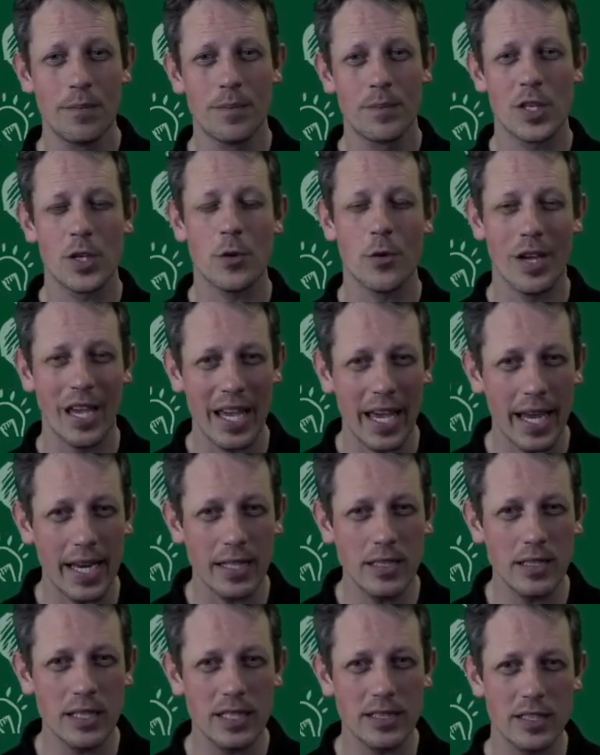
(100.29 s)
You
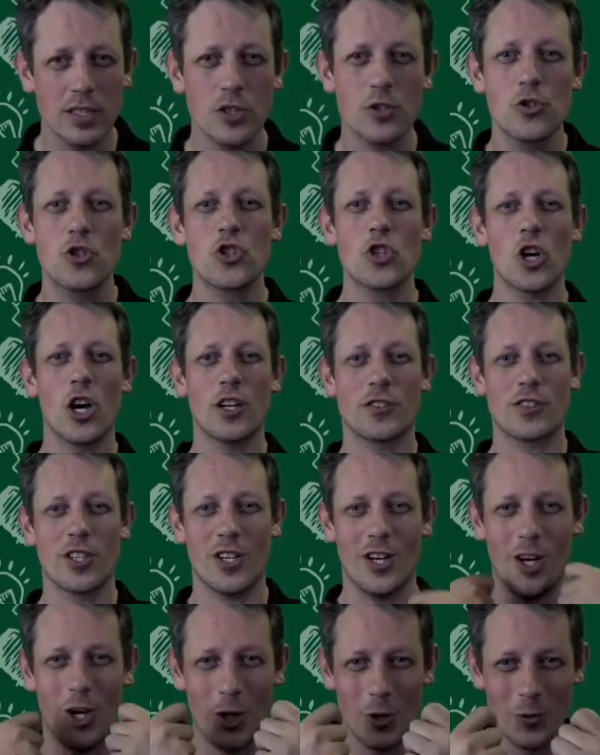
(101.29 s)
end it, you start a
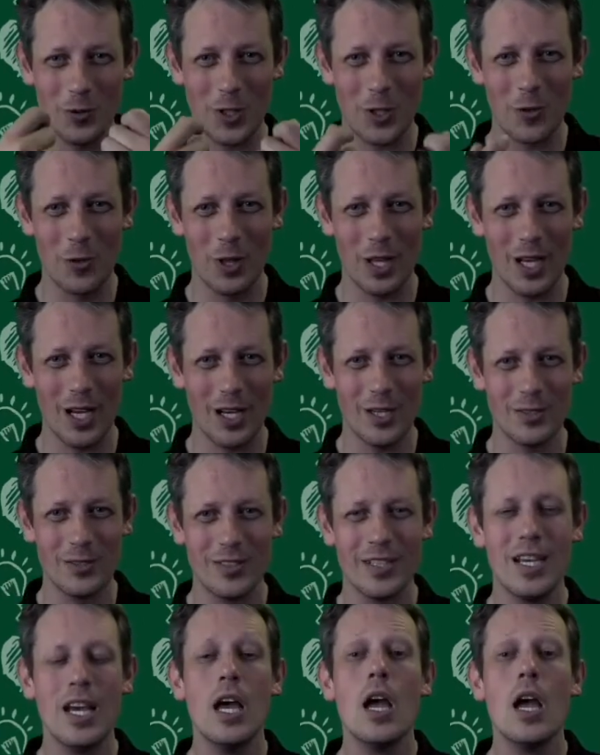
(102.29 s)
whole new loan.